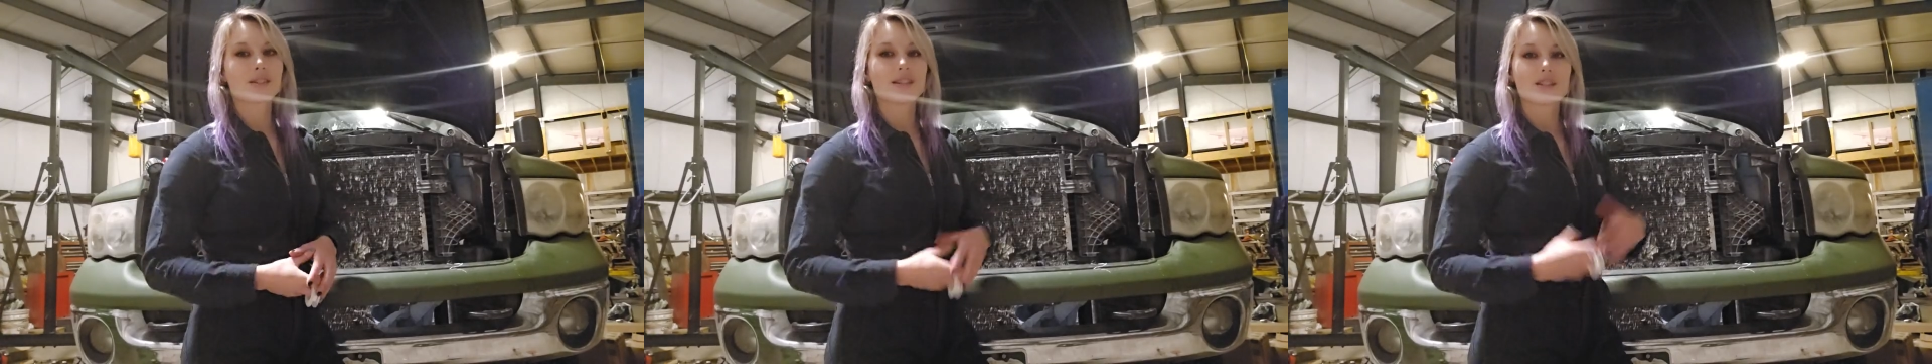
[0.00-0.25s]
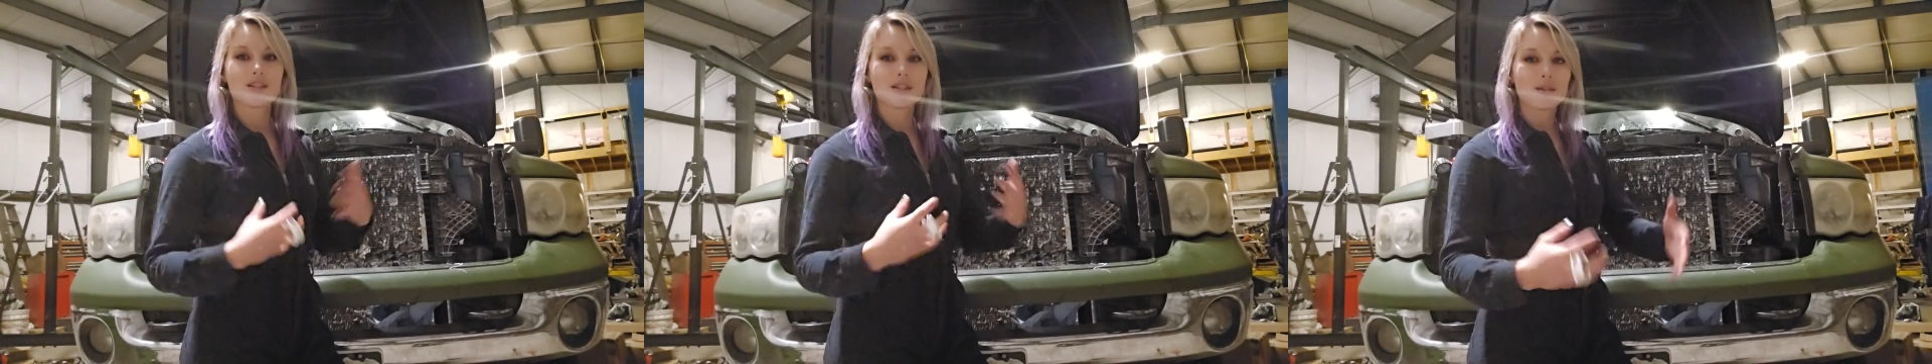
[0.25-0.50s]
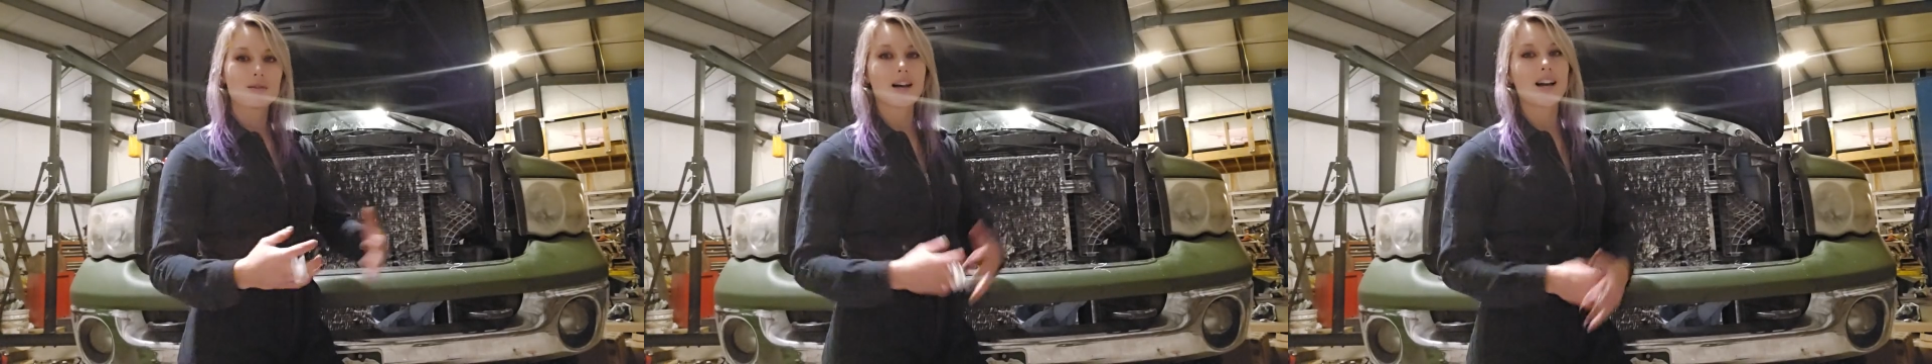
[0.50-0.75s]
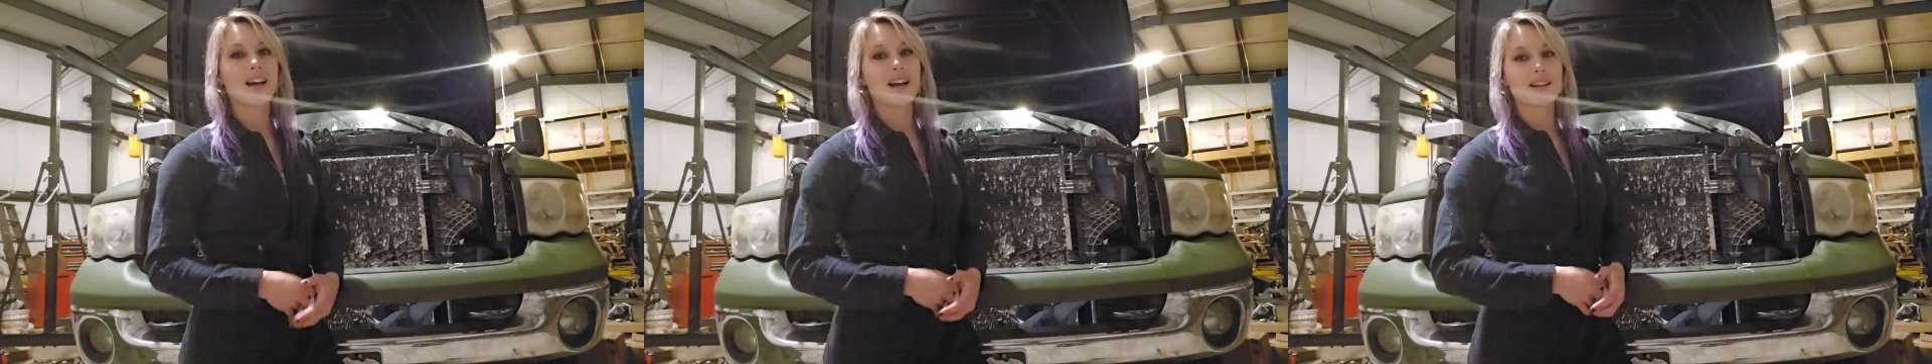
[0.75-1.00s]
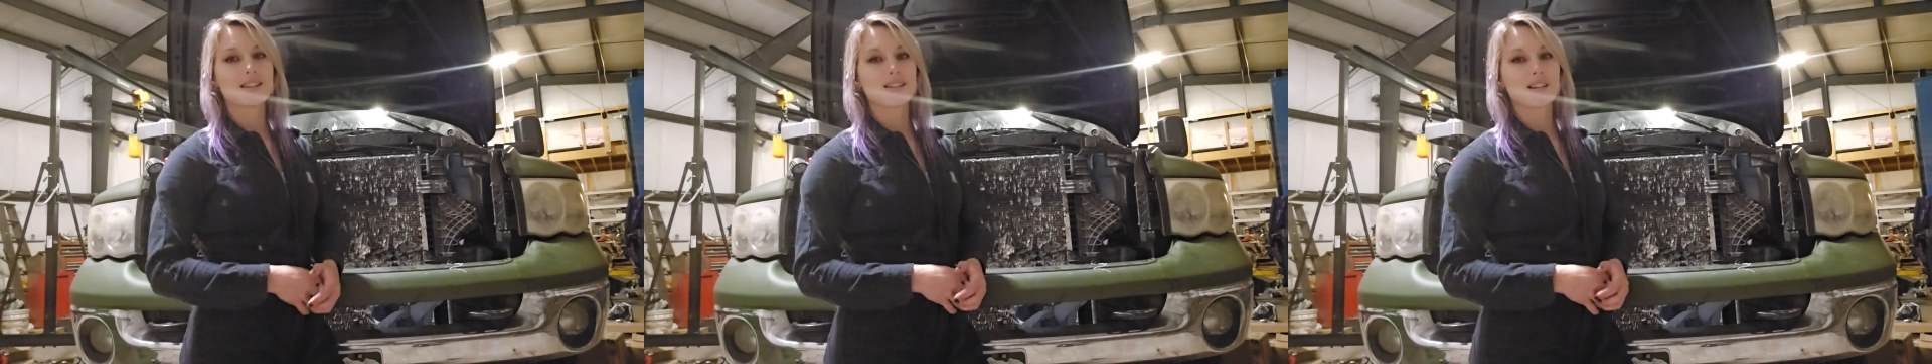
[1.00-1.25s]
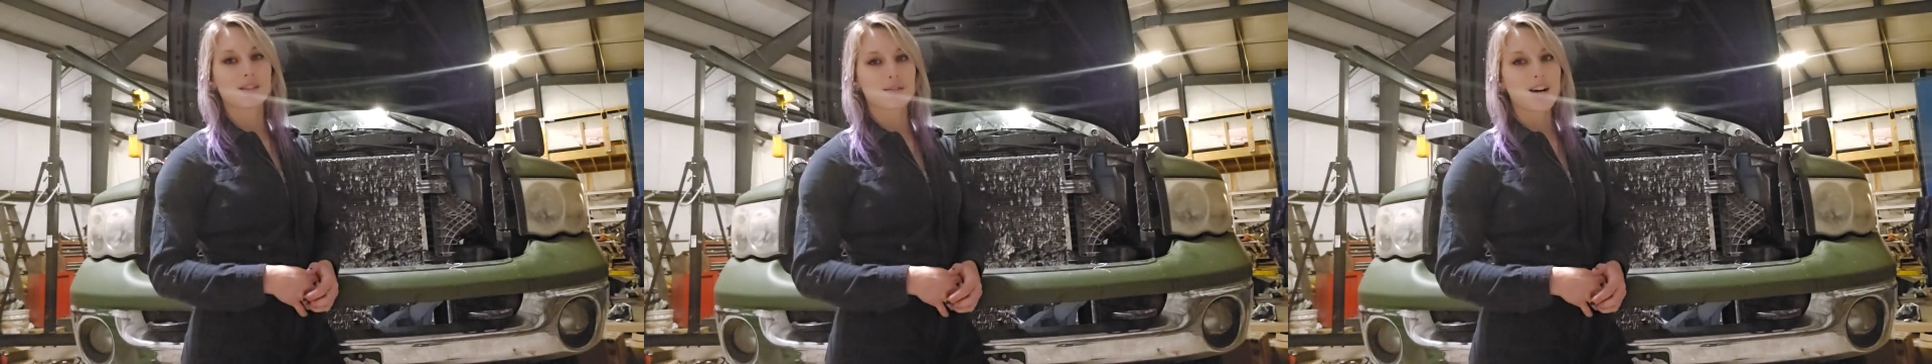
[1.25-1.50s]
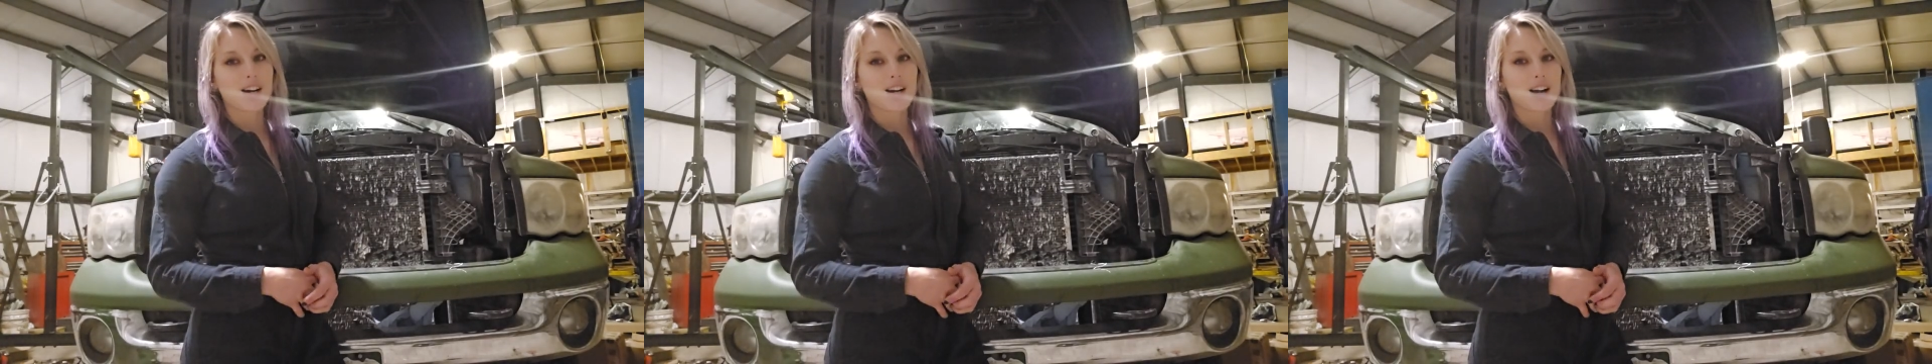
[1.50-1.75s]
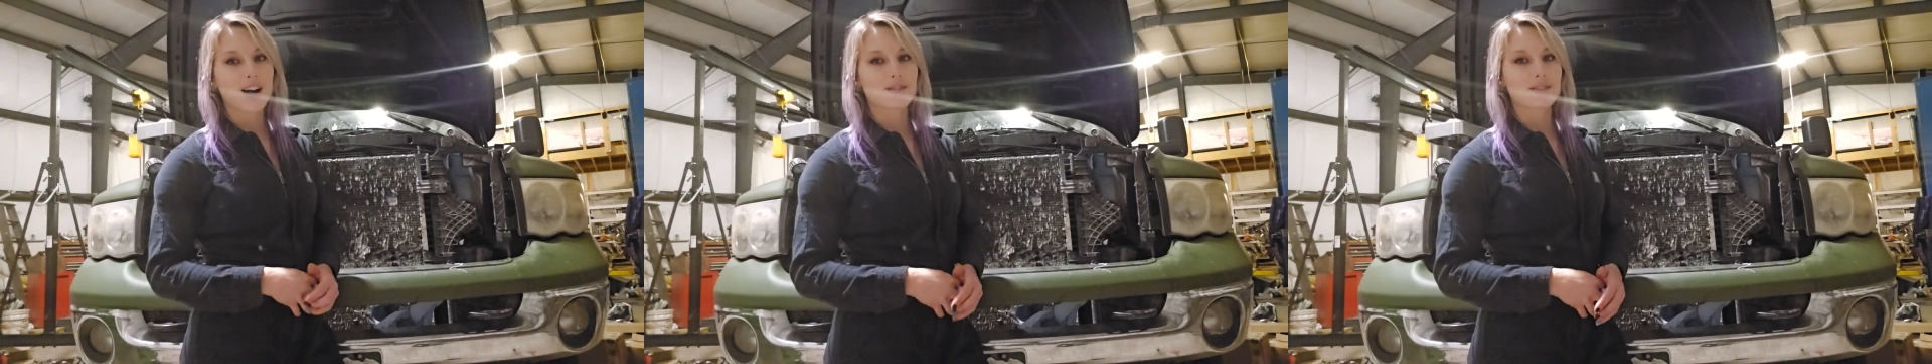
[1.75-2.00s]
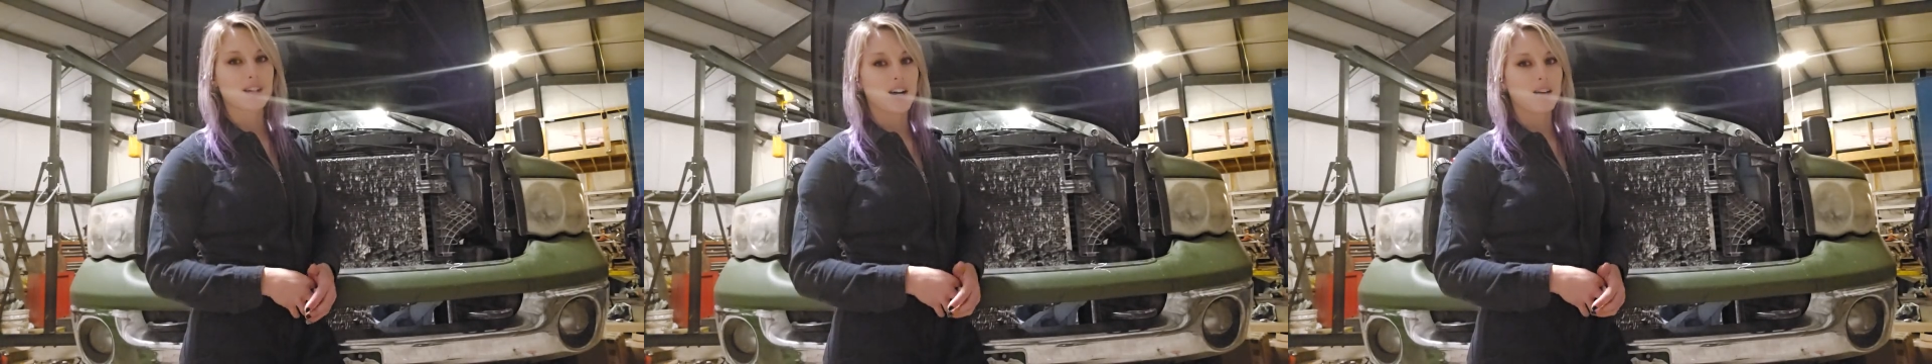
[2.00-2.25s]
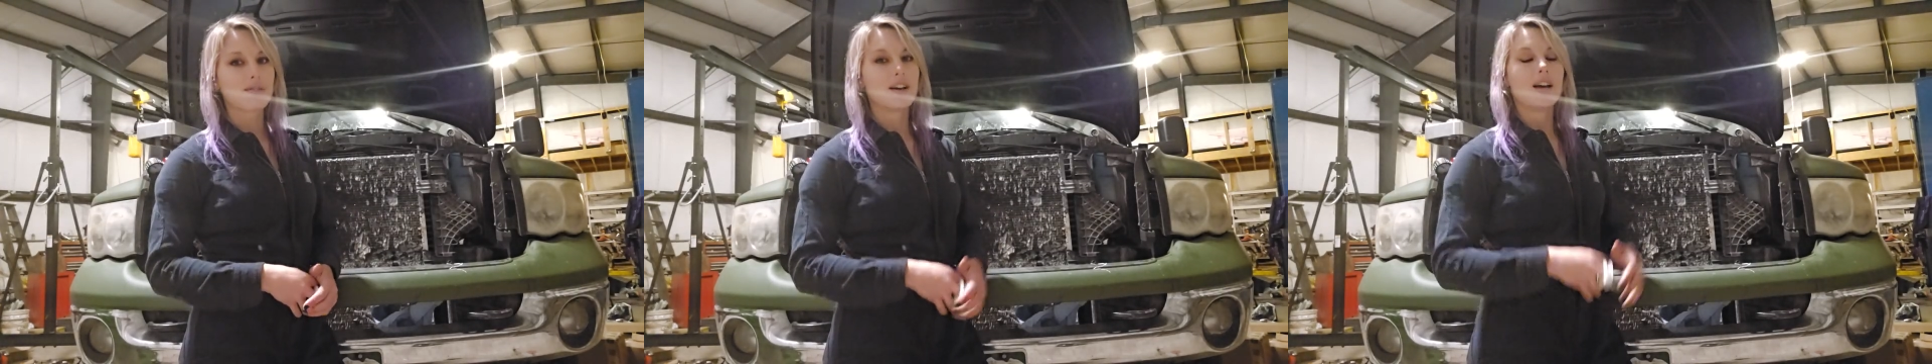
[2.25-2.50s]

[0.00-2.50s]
and to do that I had to take the rocker housing off.